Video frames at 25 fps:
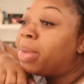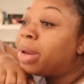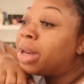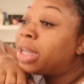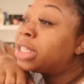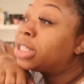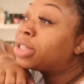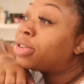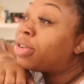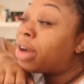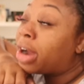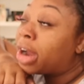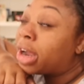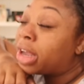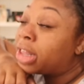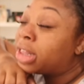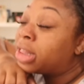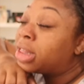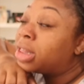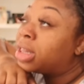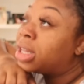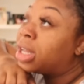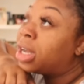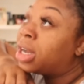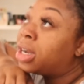but it's gray.
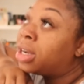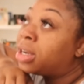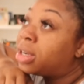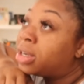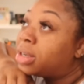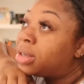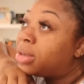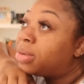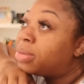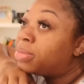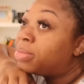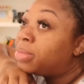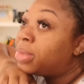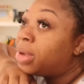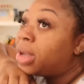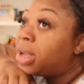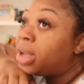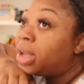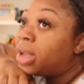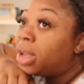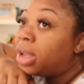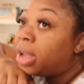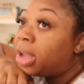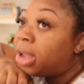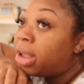Um,
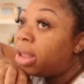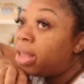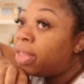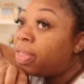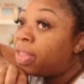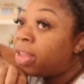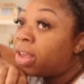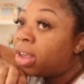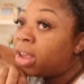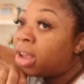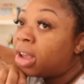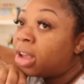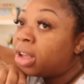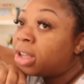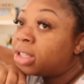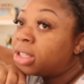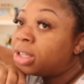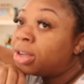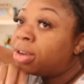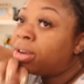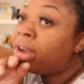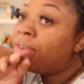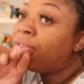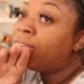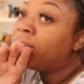and then,
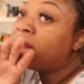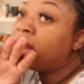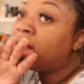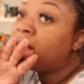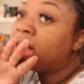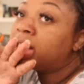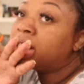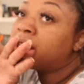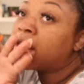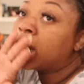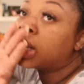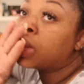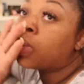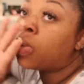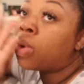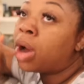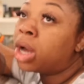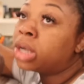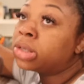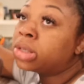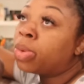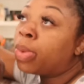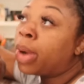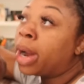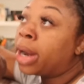so everything is like the
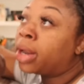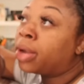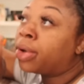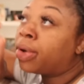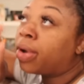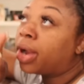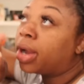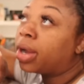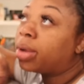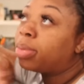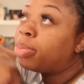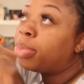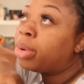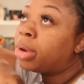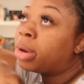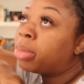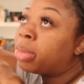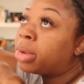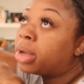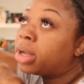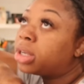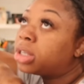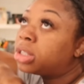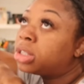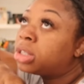walls are white and gray, pretty
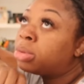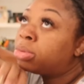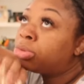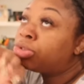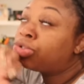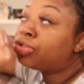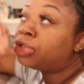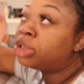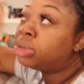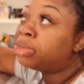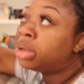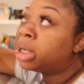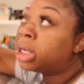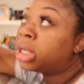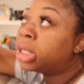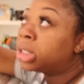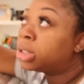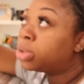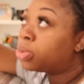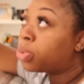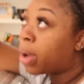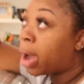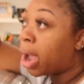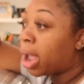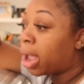much. The trimming is
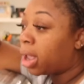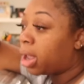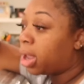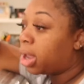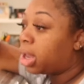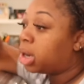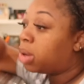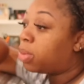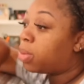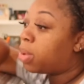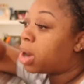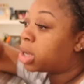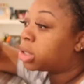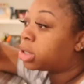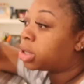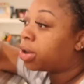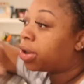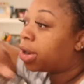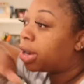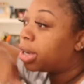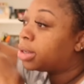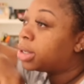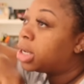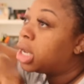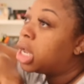white and the walls are
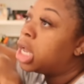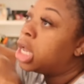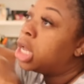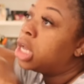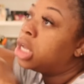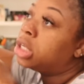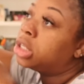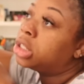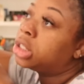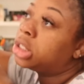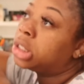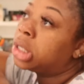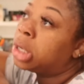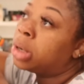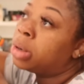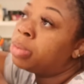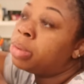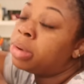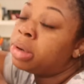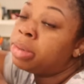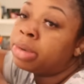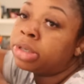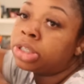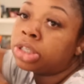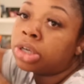gray. So
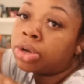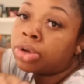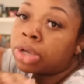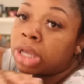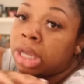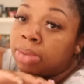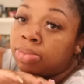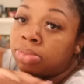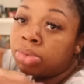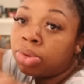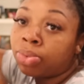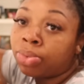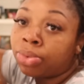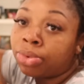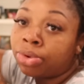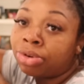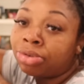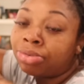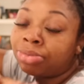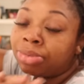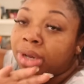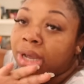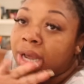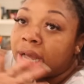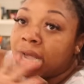pretty much gonna keep the
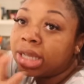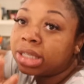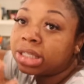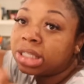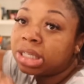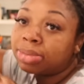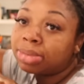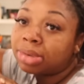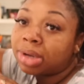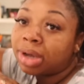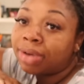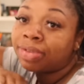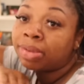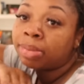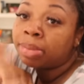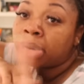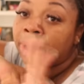room, the concept of the